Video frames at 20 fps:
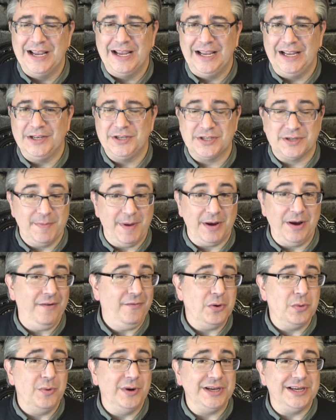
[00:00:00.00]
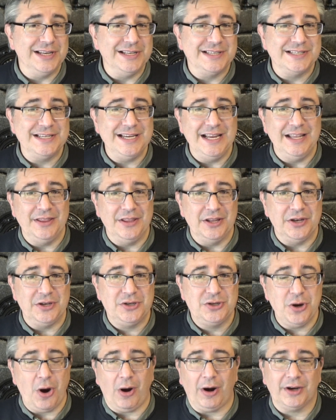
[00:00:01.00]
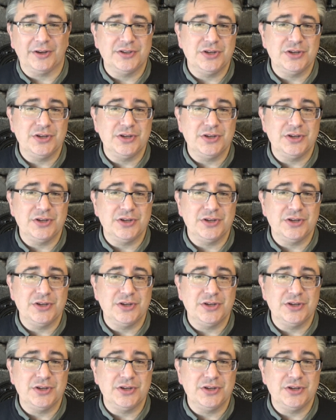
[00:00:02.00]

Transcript: and just about everyone can see in the dark,